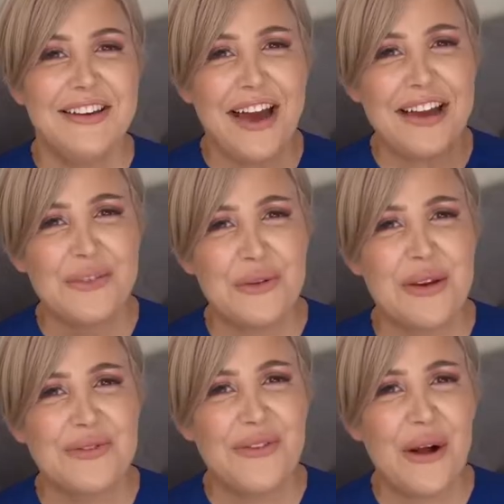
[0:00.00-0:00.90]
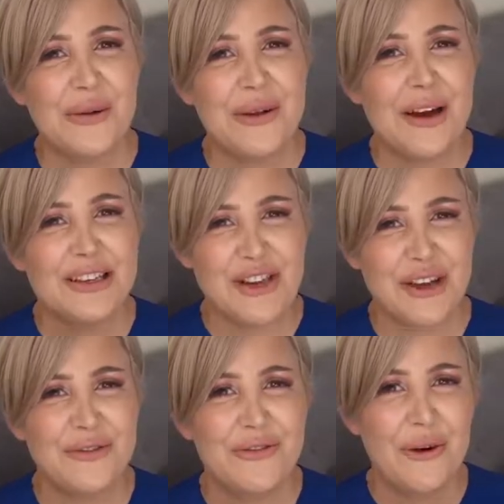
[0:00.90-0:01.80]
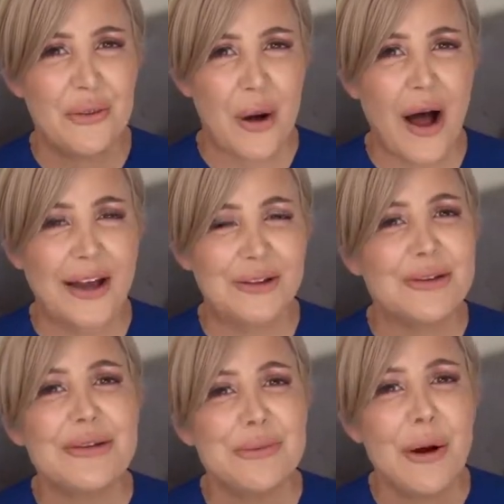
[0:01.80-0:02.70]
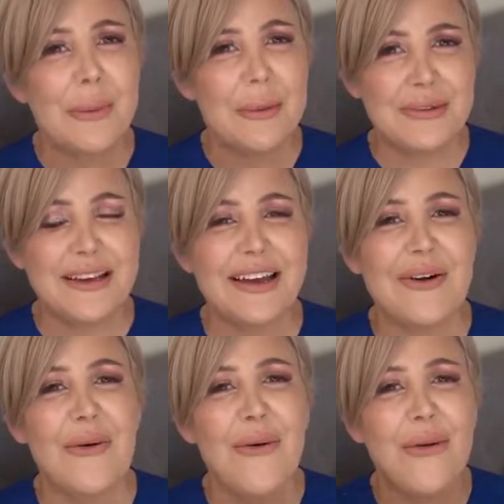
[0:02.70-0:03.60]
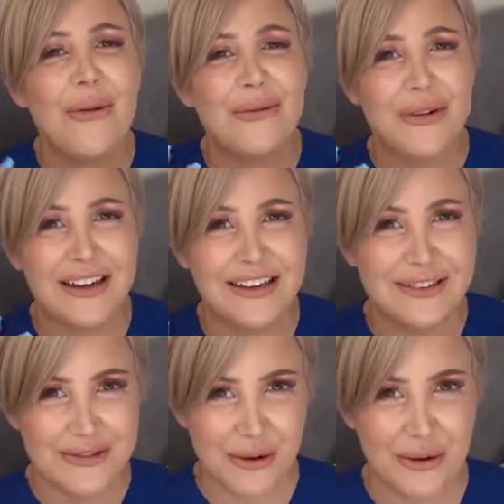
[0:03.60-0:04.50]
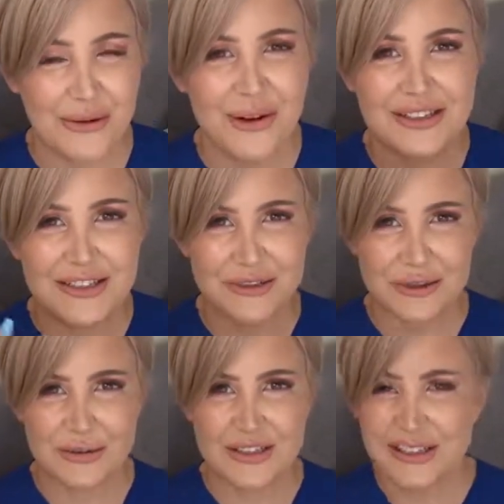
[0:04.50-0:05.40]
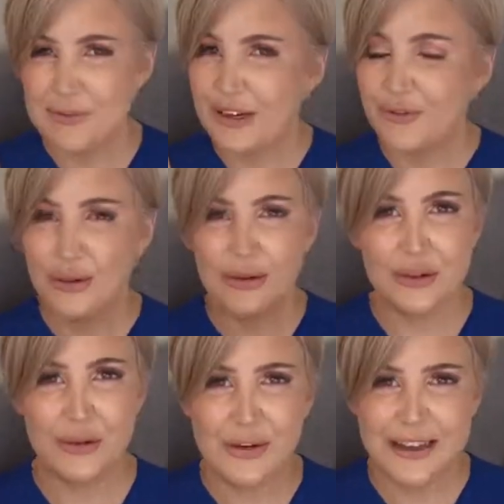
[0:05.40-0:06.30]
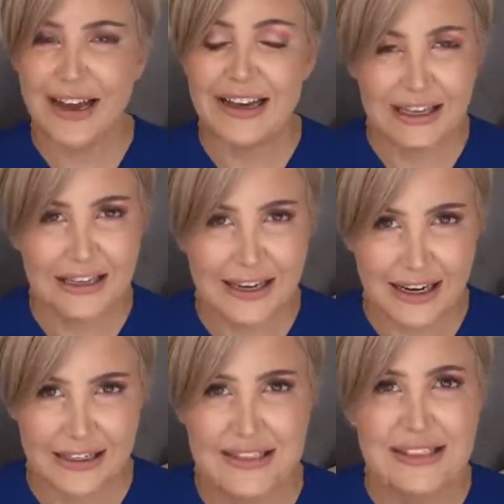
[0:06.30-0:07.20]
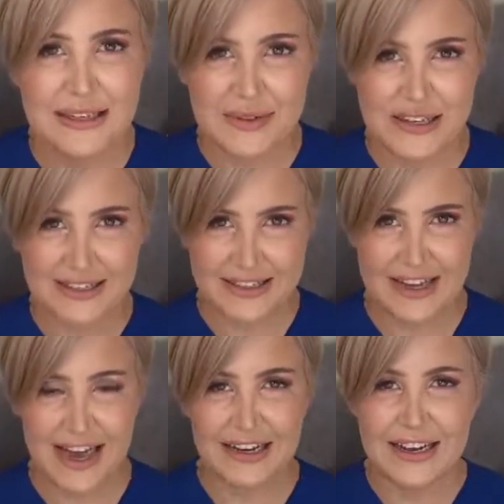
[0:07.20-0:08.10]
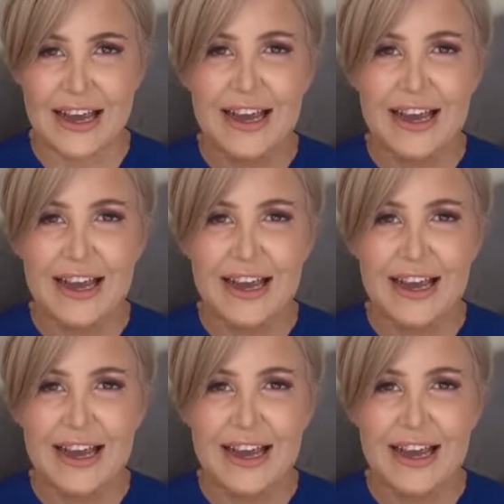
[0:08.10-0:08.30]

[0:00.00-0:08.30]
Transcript: Now, if you've been following my channel for a while, you probably already know to do this, but if you're new here, it needs to be said.